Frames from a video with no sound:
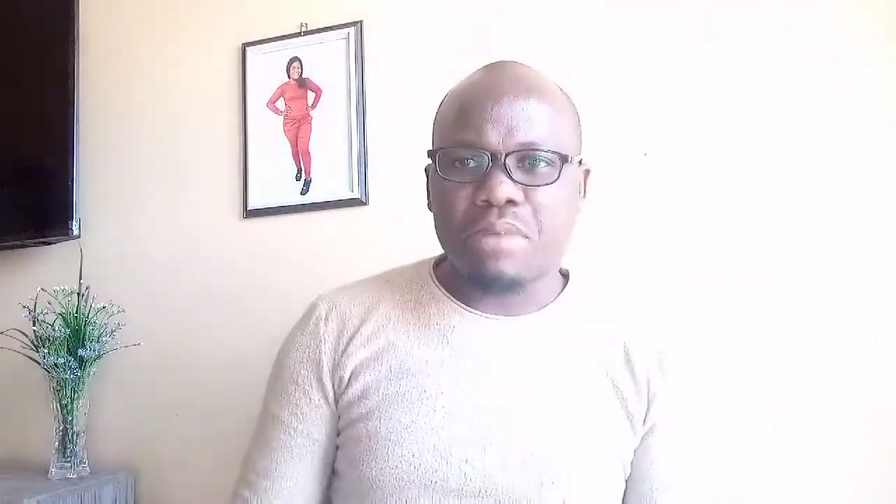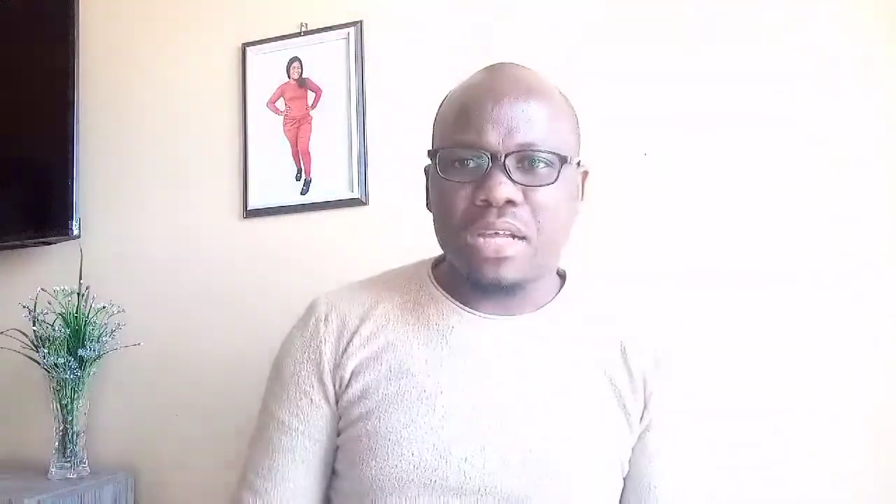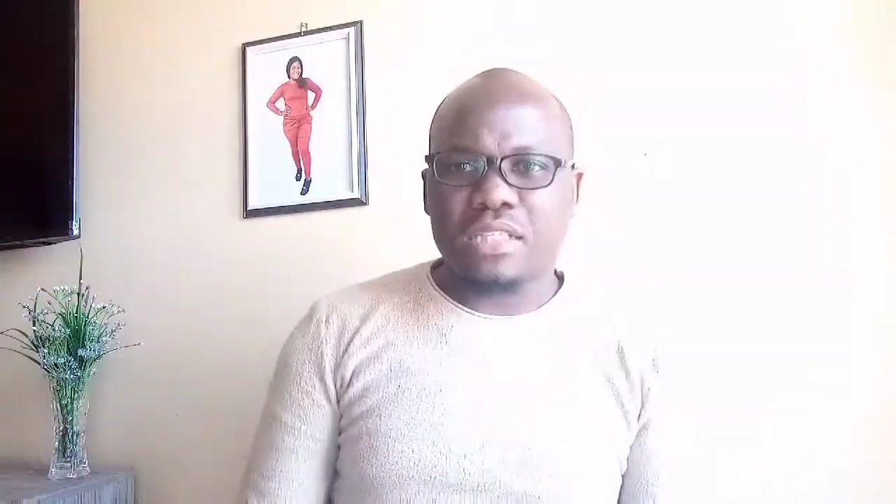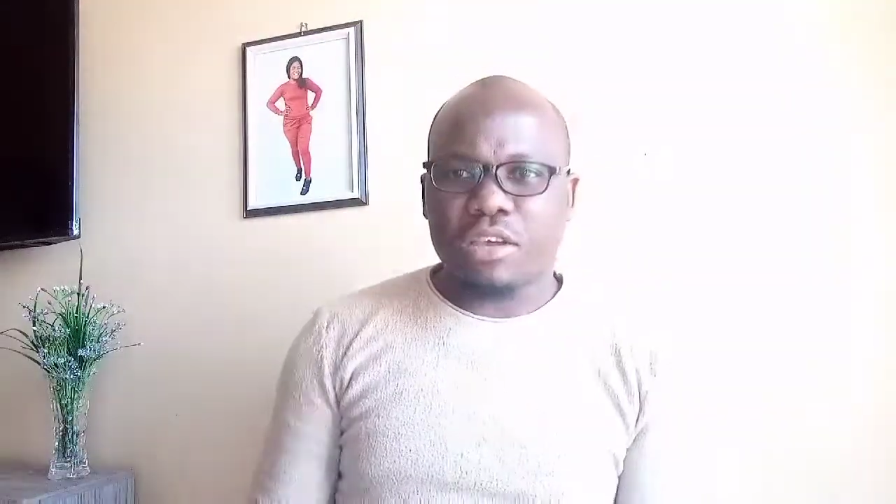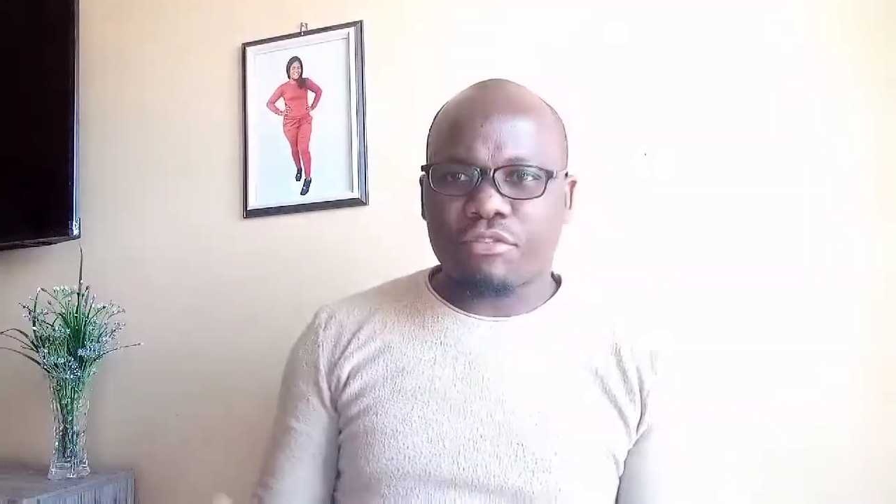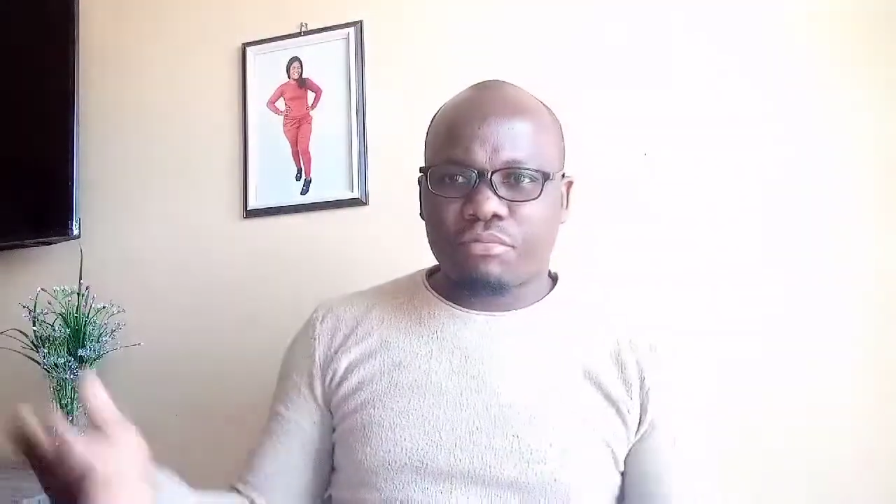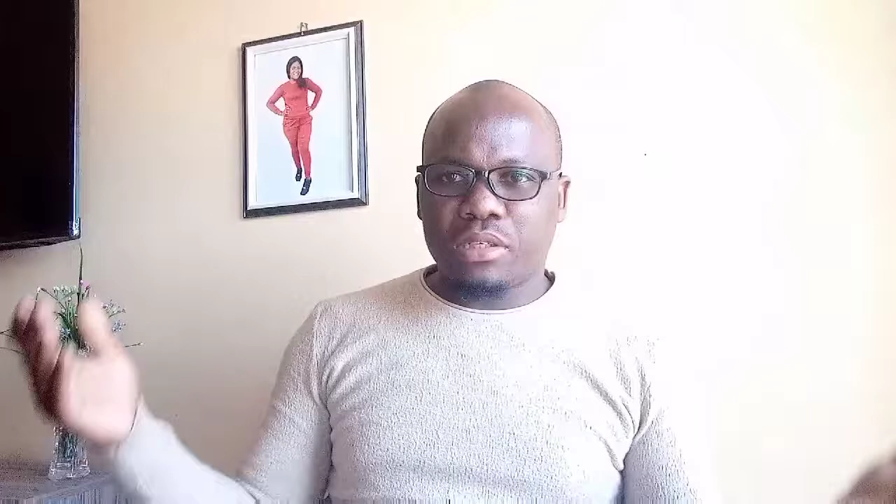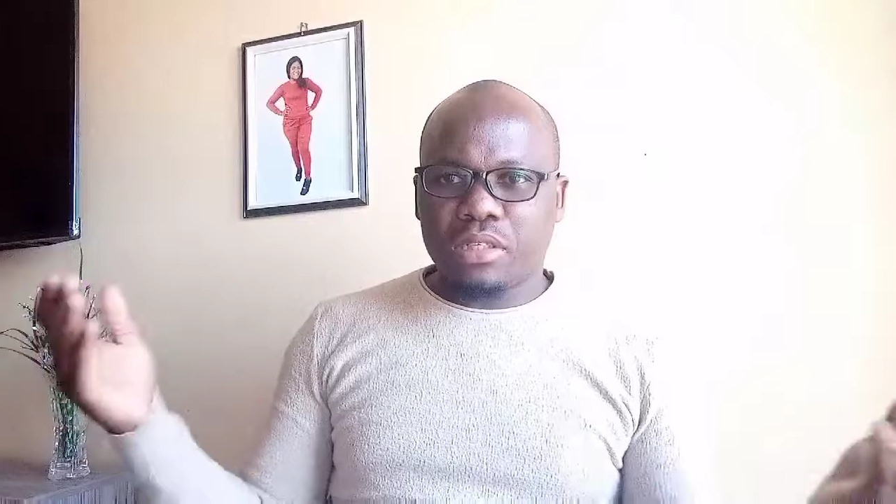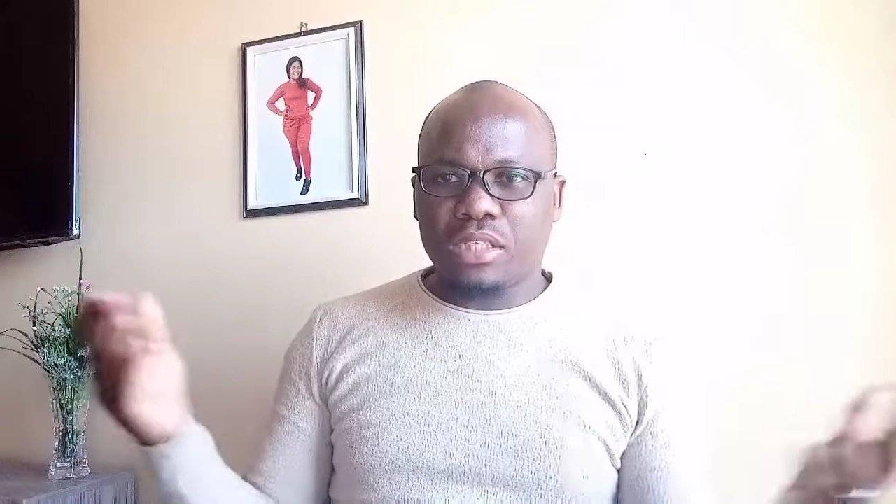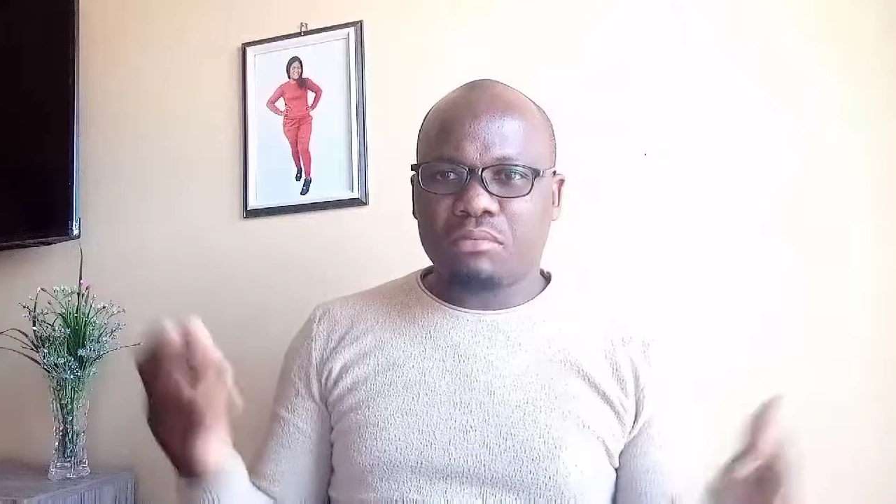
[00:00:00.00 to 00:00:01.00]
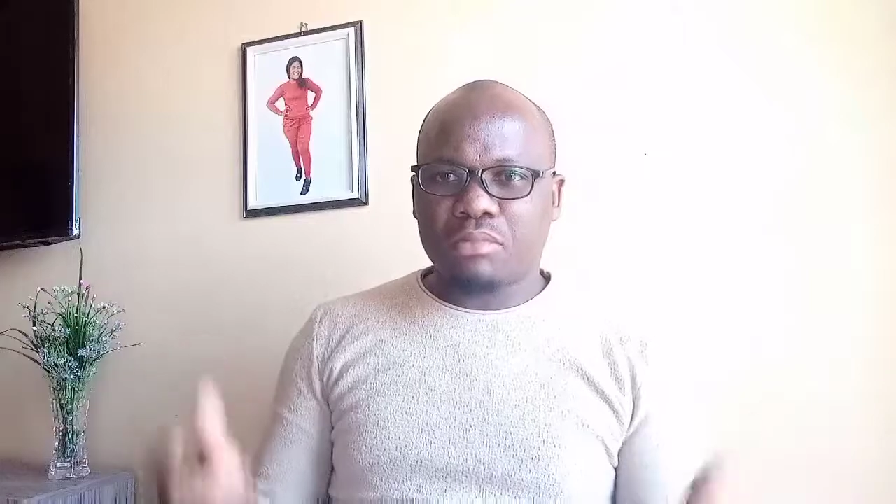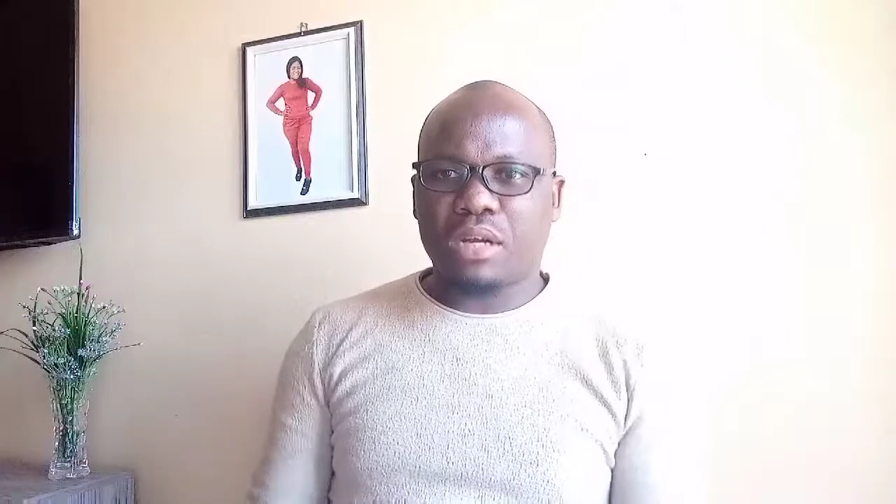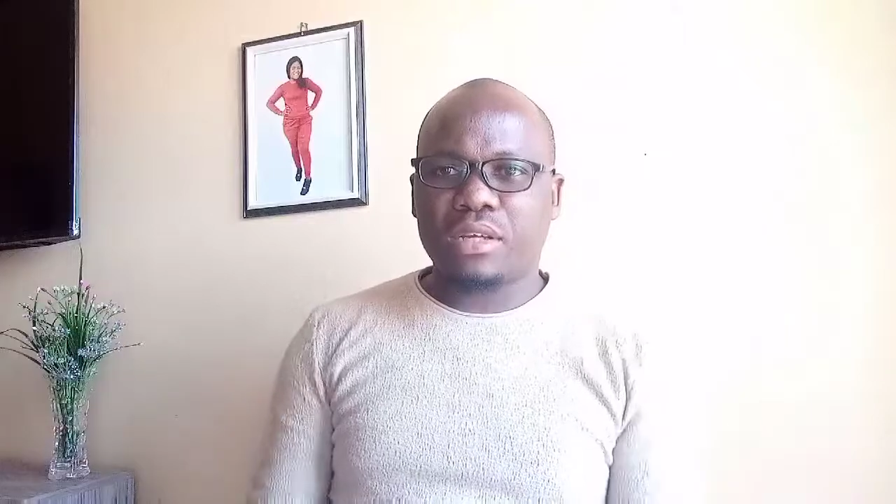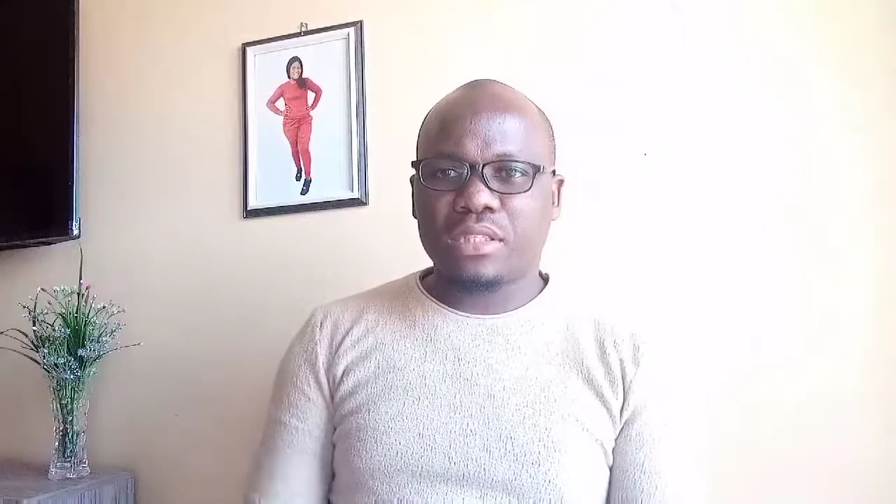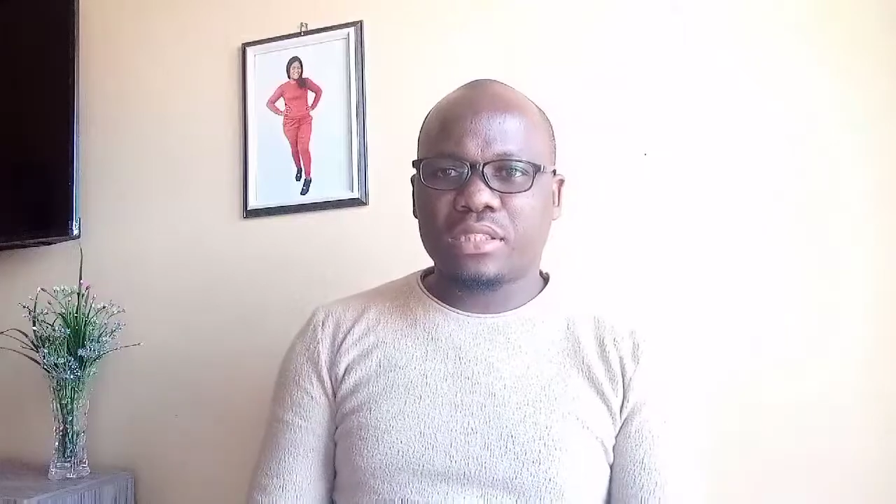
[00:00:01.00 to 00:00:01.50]
months I've been in
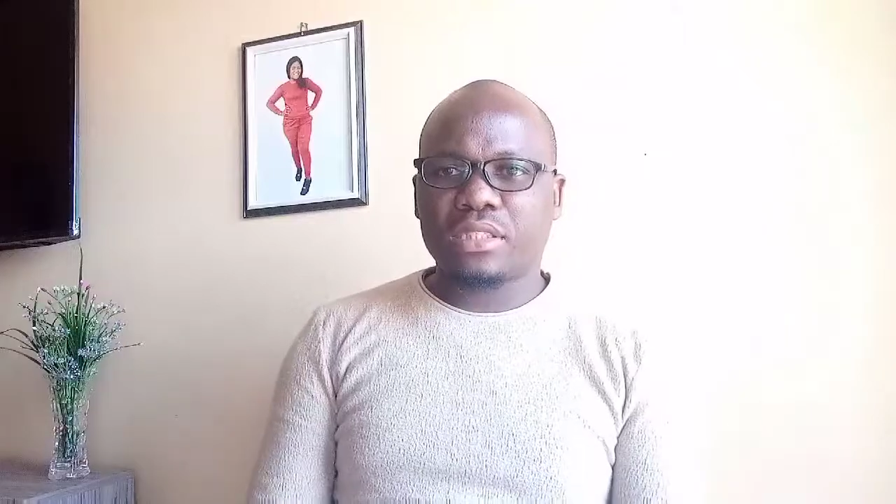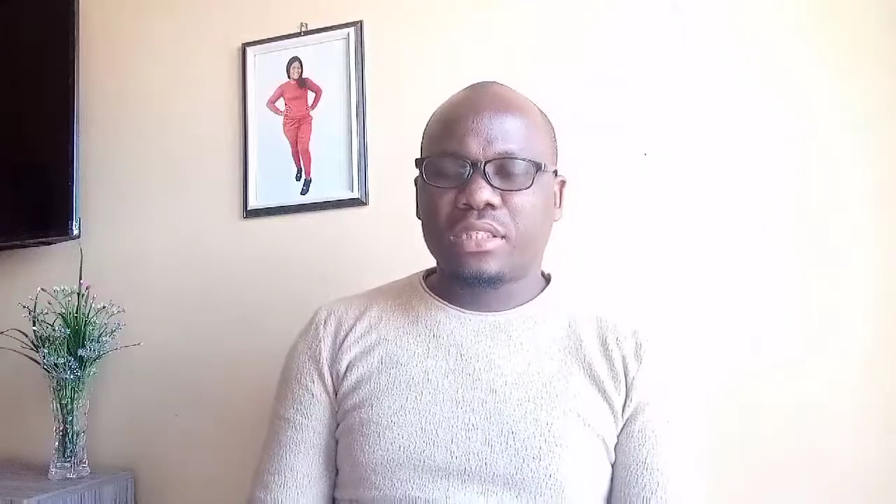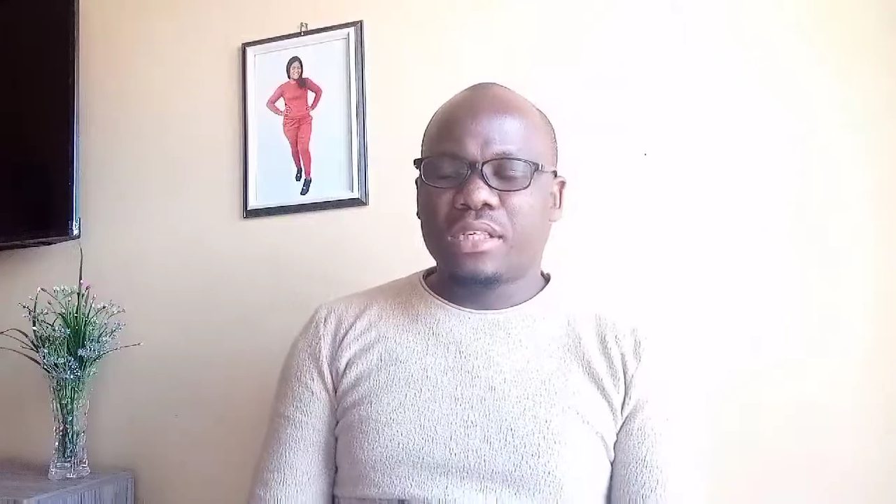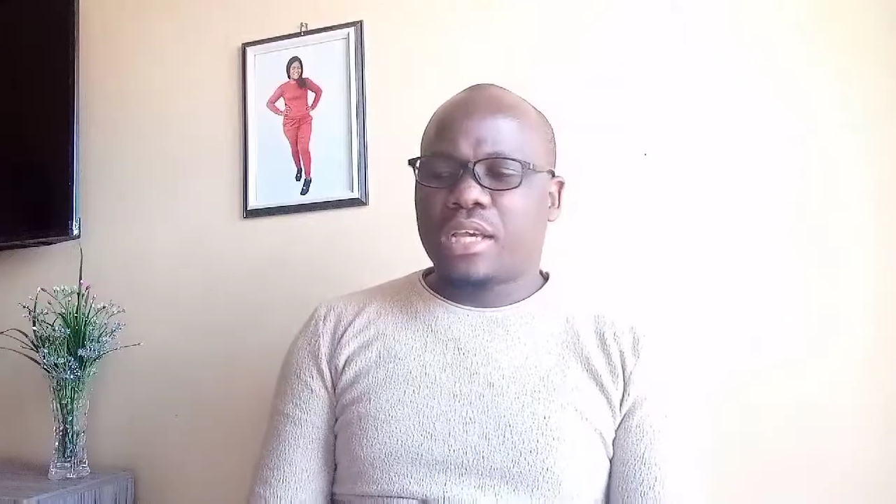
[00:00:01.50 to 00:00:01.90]
marriage,